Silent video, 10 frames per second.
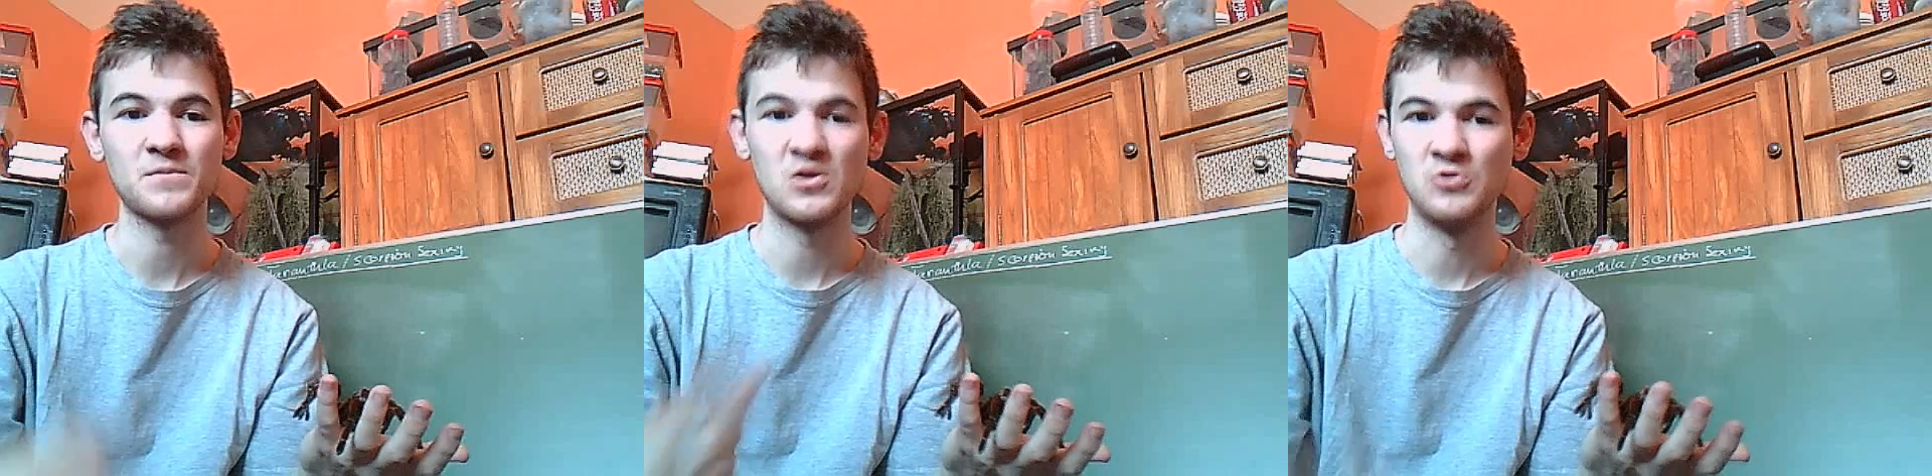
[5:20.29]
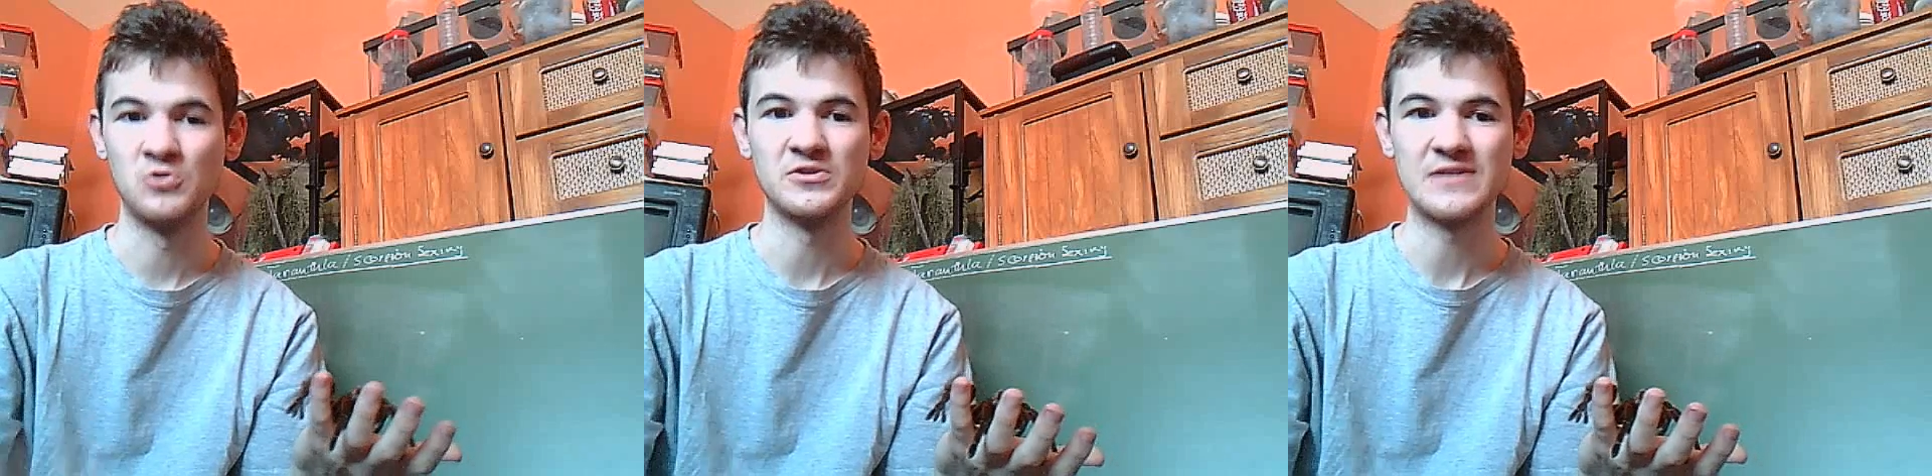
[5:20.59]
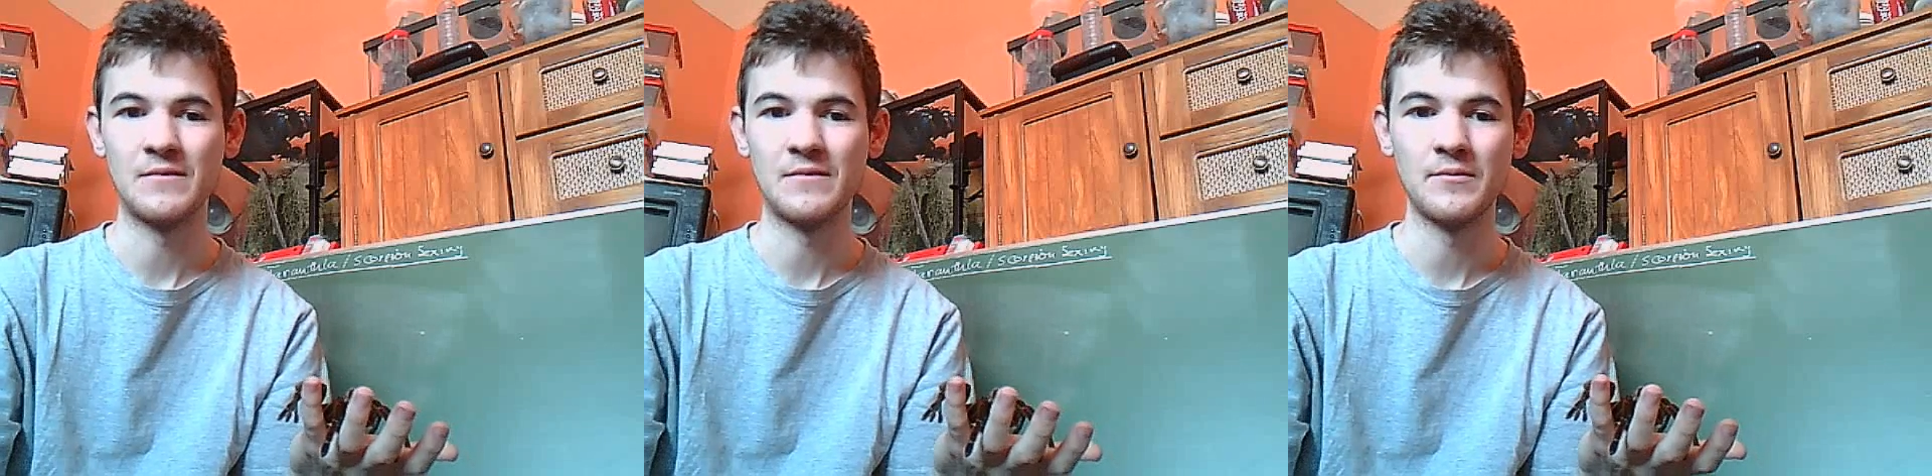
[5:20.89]
including the
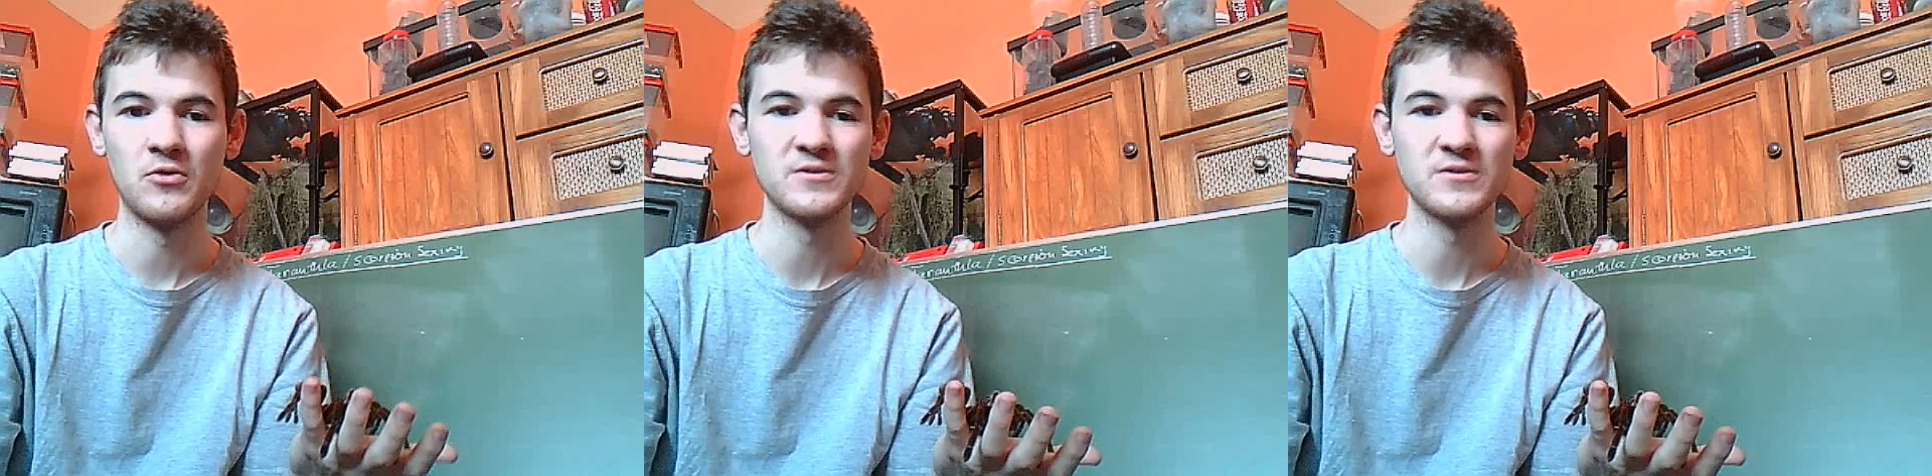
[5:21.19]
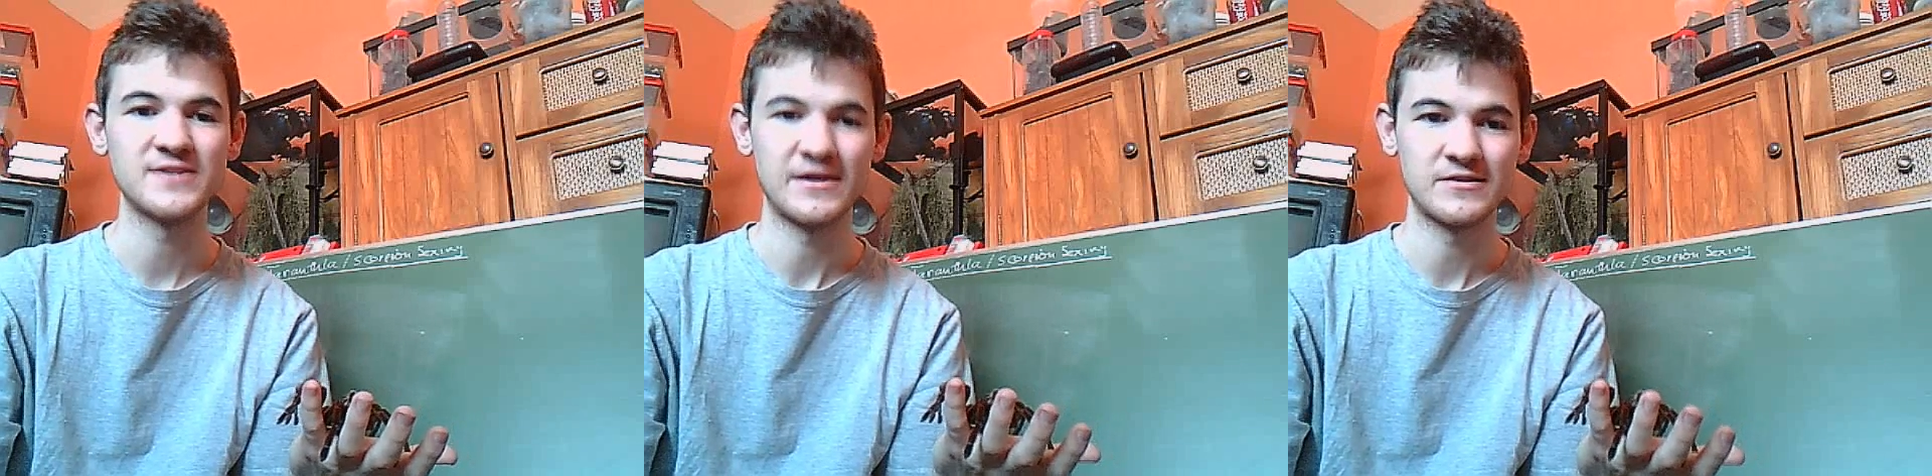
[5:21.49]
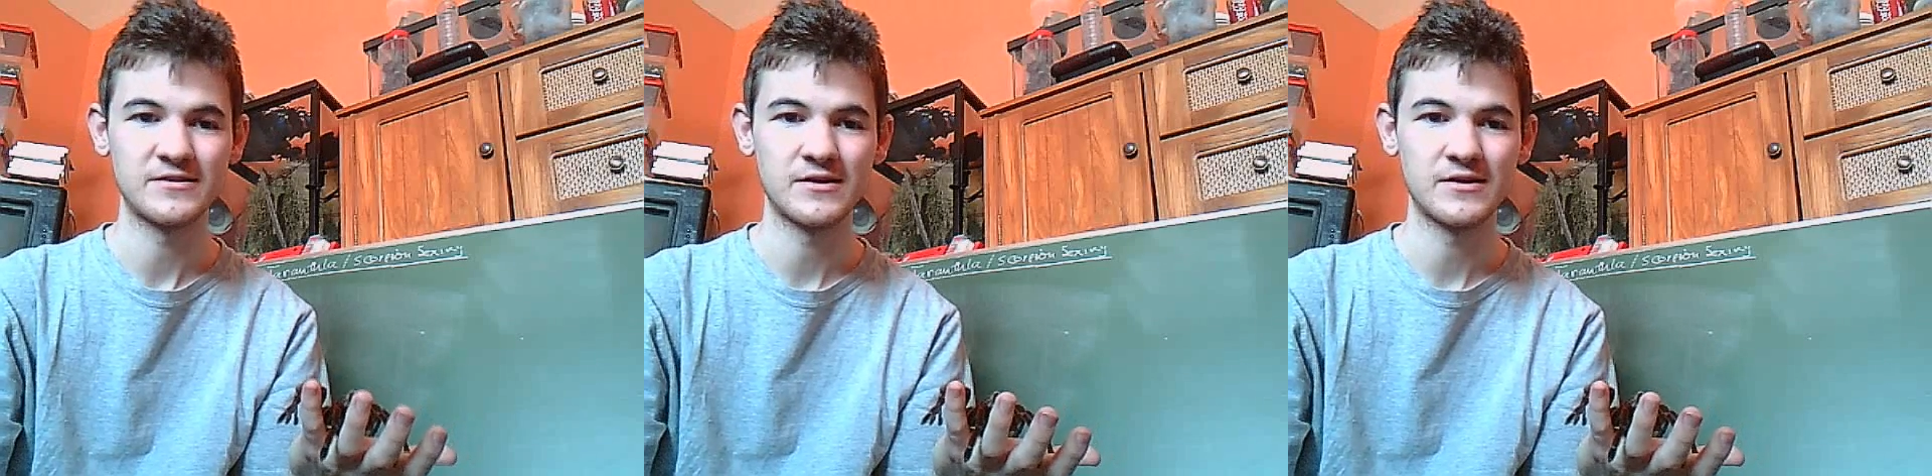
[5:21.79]
Salmopoeus and